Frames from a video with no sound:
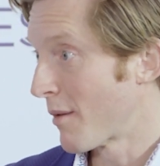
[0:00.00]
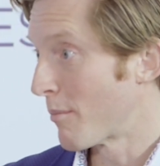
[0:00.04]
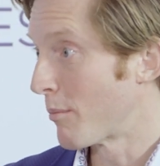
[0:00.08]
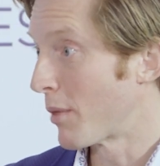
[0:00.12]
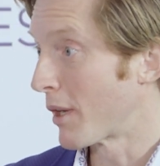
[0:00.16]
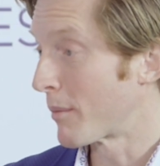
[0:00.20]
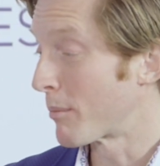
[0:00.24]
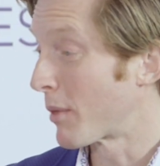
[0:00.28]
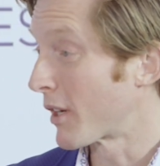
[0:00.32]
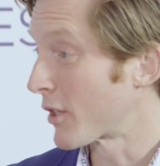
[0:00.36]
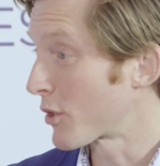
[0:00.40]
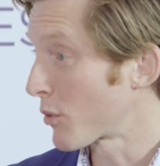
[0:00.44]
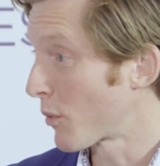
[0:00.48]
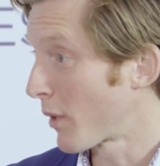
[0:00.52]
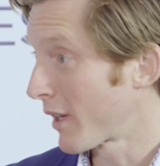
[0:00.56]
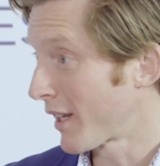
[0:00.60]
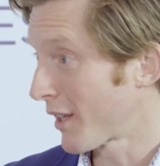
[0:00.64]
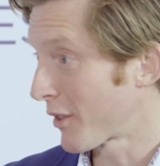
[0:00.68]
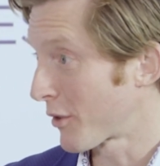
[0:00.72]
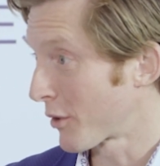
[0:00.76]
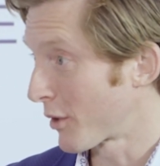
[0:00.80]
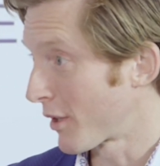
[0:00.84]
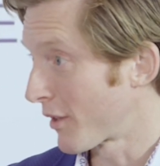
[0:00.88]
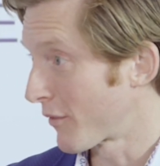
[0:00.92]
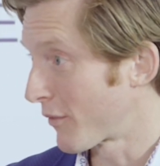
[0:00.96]
but by
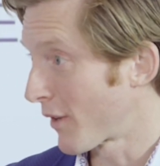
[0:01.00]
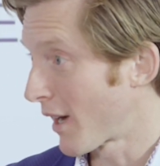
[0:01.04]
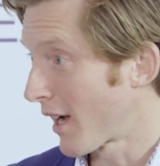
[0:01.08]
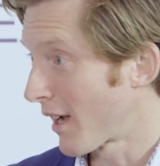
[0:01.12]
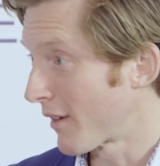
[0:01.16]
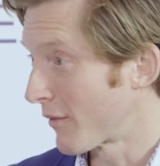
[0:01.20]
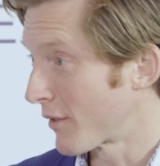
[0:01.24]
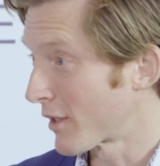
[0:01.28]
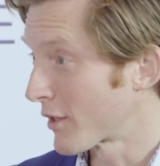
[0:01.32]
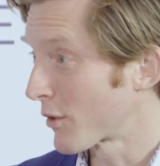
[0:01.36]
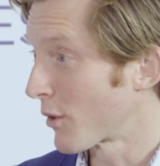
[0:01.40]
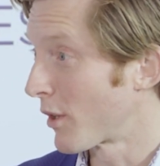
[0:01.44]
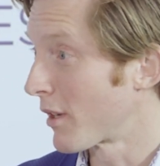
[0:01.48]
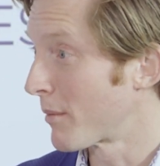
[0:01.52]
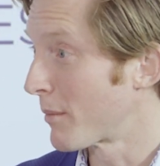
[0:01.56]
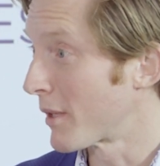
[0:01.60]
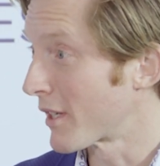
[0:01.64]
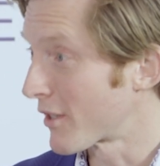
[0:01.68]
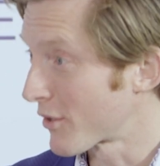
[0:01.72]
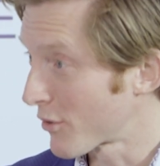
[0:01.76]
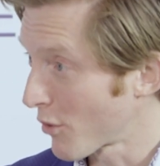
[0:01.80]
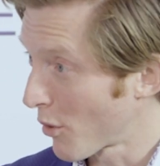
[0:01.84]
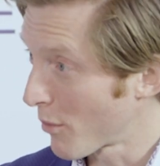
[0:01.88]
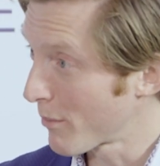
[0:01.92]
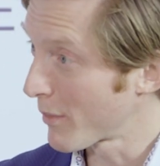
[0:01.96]
2035, it's going to be
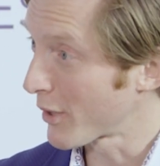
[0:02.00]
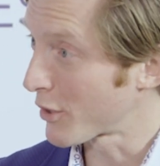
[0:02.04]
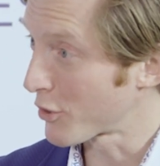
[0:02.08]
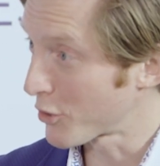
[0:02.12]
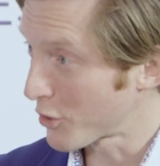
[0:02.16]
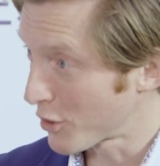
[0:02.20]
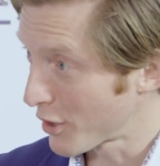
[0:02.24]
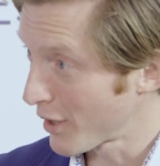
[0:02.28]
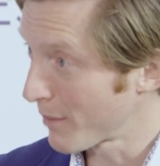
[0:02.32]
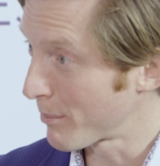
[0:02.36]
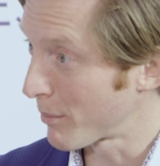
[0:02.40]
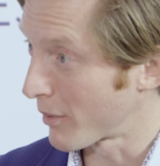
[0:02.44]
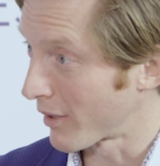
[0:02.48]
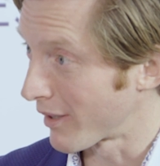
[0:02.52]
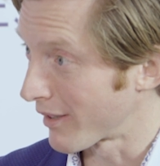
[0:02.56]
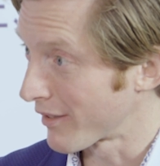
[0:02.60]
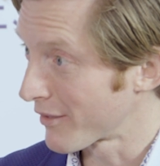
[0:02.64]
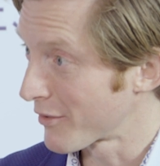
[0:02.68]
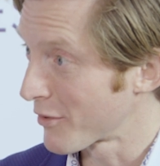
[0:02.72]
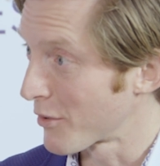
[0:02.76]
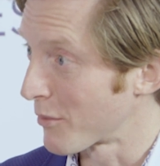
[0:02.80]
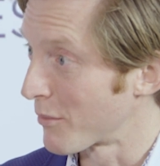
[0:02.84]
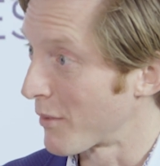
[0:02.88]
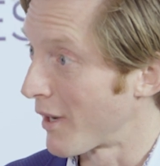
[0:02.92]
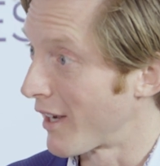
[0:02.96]
so much
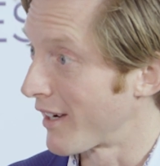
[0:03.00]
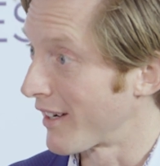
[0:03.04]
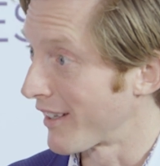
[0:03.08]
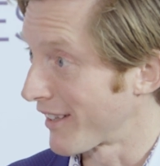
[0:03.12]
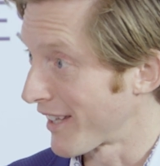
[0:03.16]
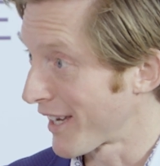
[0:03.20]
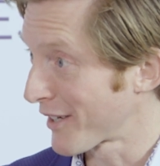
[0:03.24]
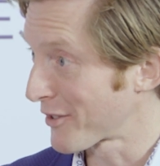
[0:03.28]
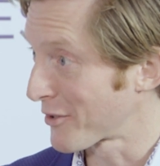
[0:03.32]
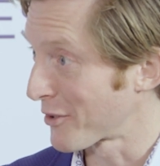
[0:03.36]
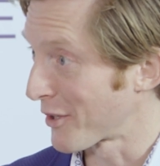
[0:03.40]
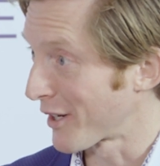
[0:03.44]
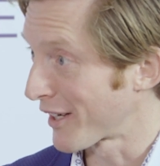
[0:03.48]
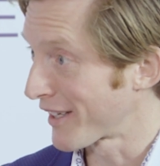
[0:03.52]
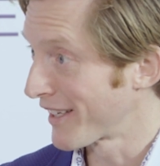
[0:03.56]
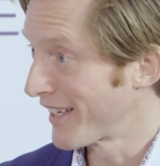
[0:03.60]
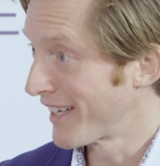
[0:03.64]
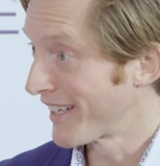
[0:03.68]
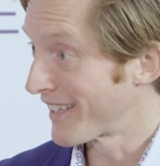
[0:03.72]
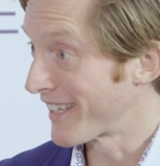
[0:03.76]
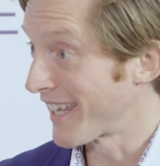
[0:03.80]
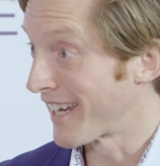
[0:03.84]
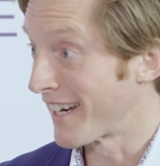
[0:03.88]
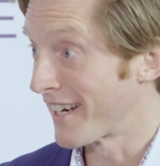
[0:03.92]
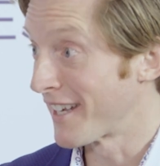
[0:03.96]
cheaper to run electric
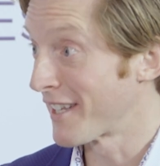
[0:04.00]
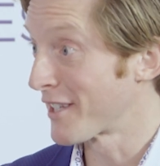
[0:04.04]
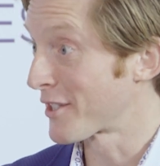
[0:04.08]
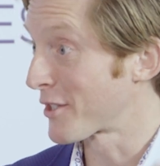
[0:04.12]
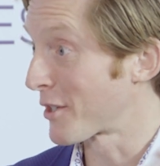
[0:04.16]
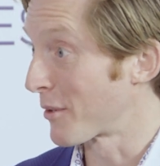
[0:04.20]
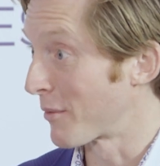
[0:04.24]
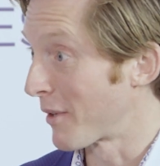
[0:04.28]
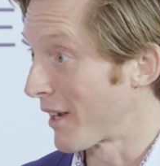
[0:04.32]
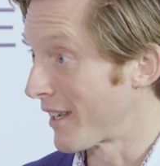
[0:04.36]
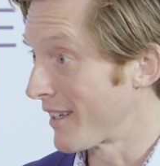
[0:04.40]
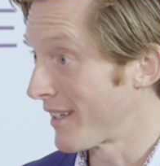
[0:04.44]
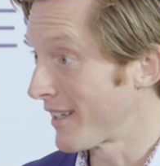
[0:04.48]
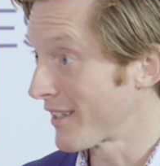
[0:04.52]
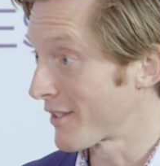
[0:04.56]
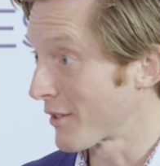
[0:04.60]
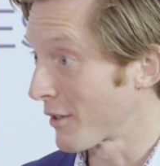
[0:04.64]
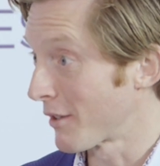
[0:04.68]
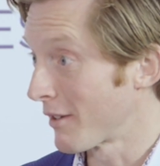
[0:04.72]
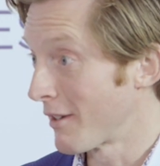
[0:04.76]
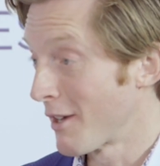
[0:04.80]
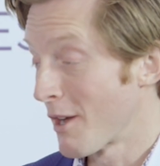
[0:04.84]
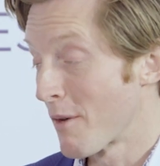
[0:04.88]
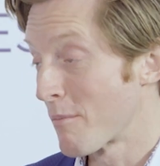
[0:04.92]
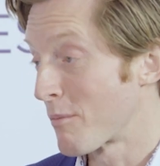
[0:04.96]
than it is to run
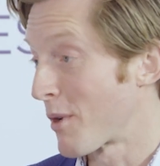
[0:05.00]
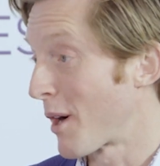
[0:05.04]
diesel.